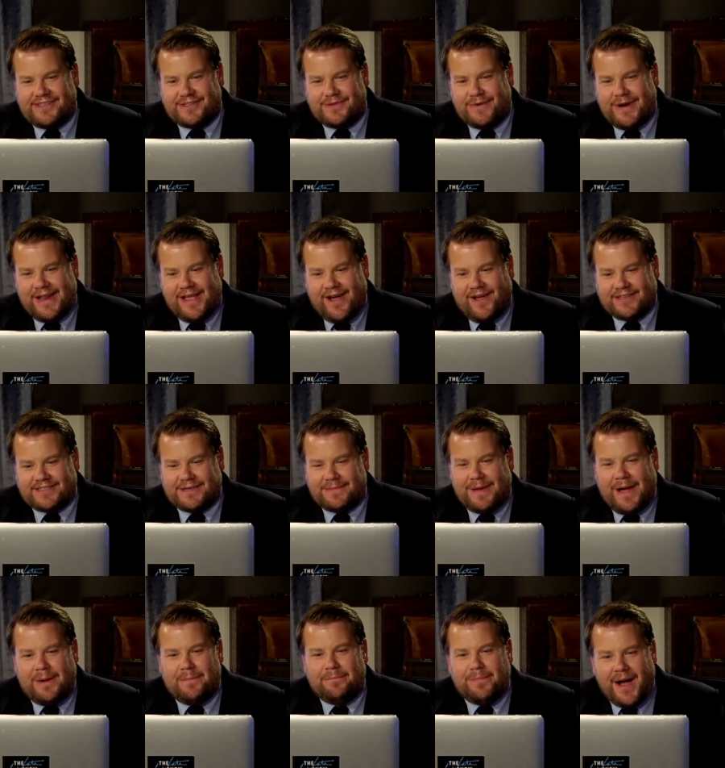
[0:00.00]
to really ask
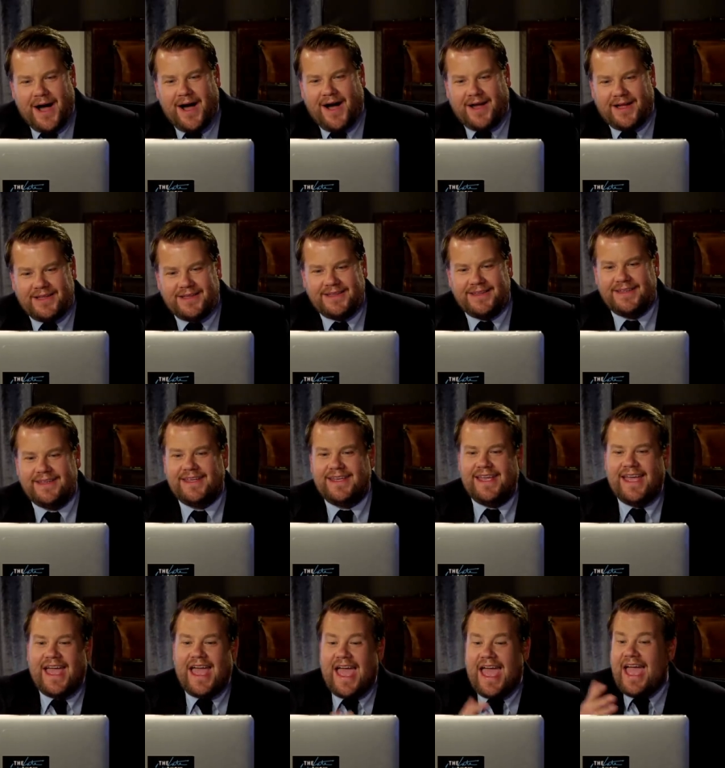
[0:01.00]
about, but
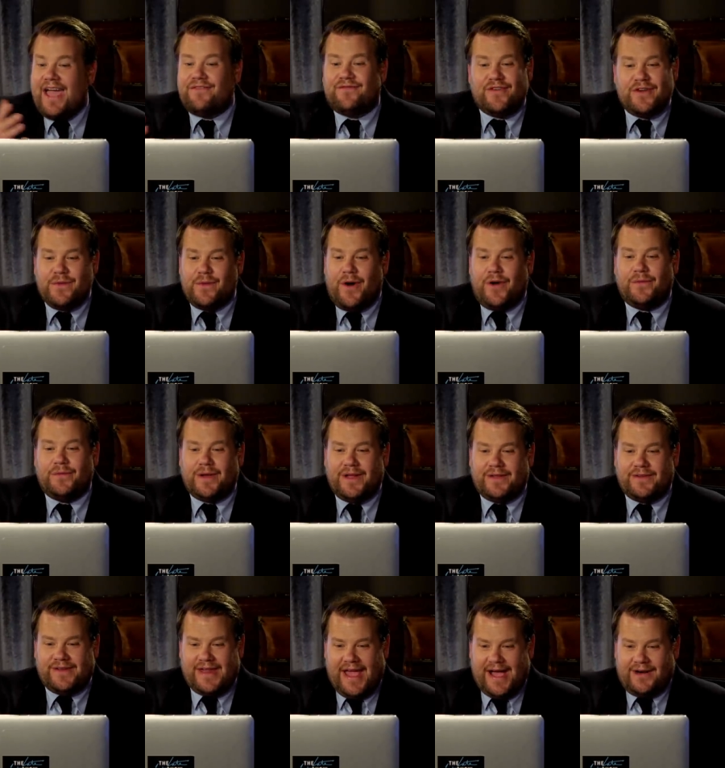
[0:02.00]
everyone James,
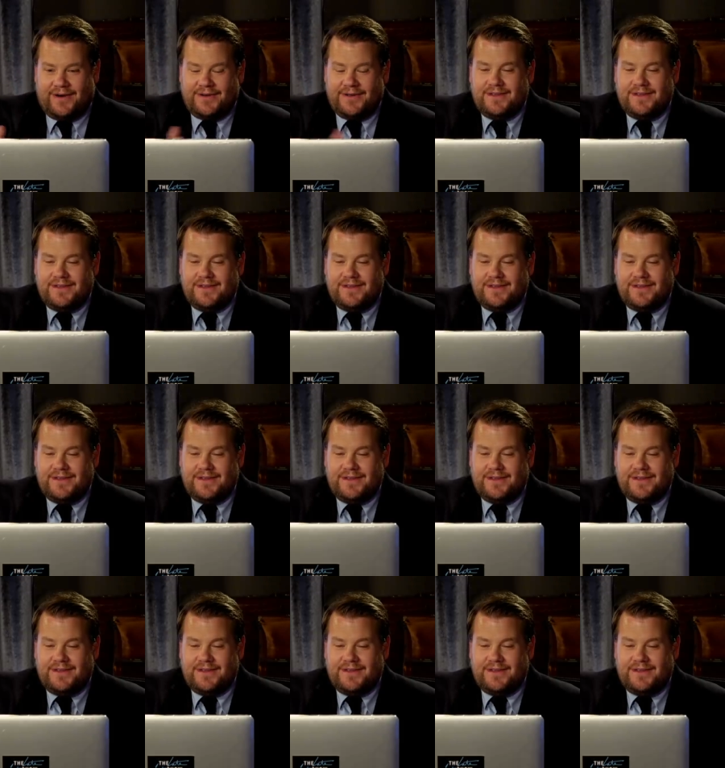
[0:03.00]
will now.